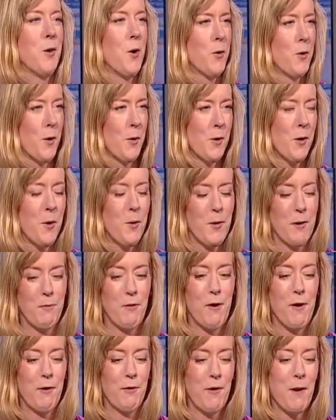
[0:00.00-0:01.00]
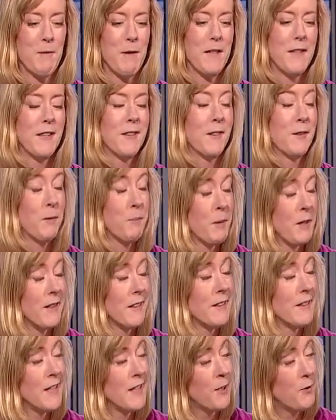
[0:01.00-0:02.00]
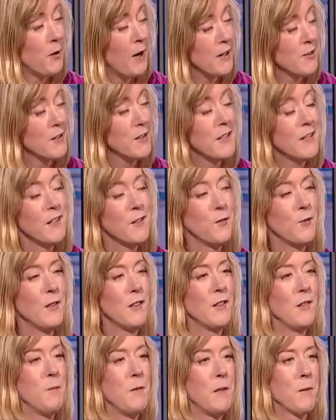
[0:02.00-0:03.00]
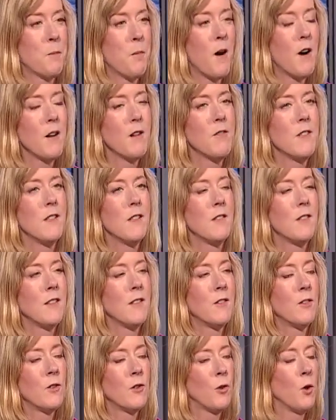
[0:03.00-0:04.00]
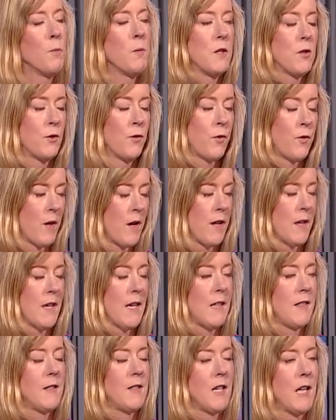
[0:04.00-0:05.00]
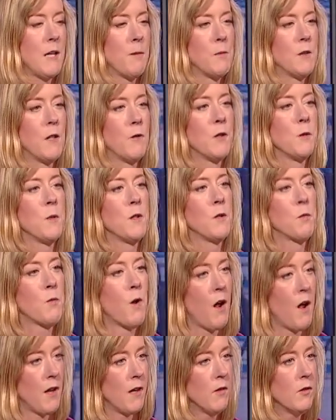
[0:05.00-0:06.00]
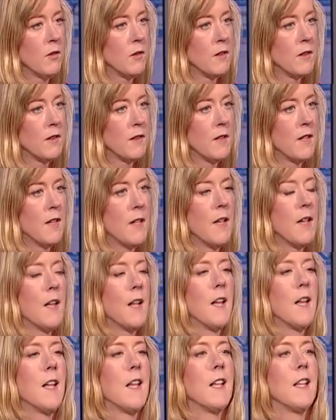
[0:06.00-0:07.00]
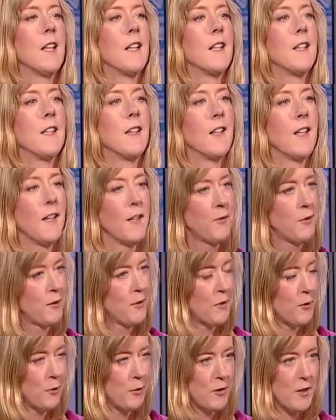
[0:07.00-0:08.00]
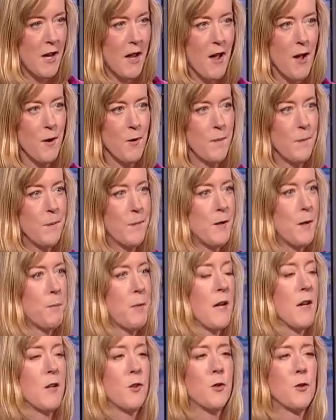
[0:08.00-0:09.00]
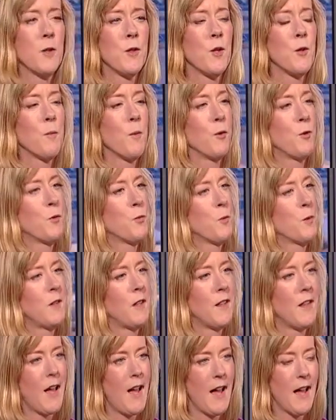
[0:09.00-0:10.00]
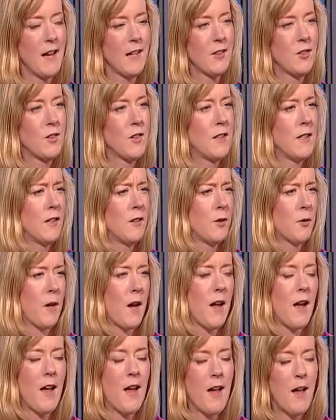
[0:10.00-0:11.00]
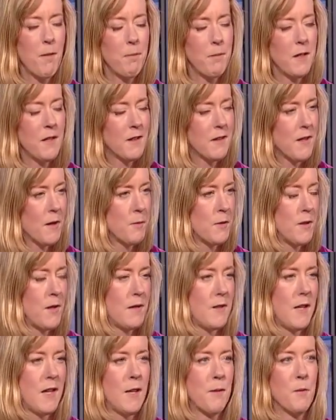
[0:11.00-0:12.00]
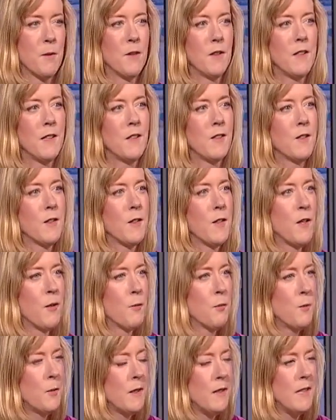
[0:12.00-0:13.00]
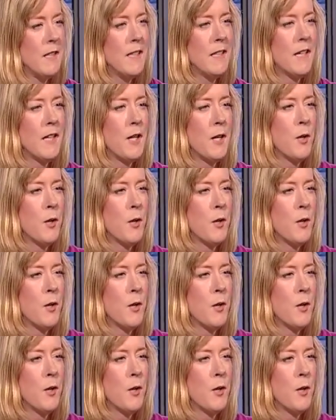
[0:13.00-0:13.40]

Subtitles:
No, far from it. But they gradually convinced me, and part of it is it's so much fun at the table. Everyone arrives, life slows down, the parents are at their most relaxed, the kids are happy to come to the table. It's a really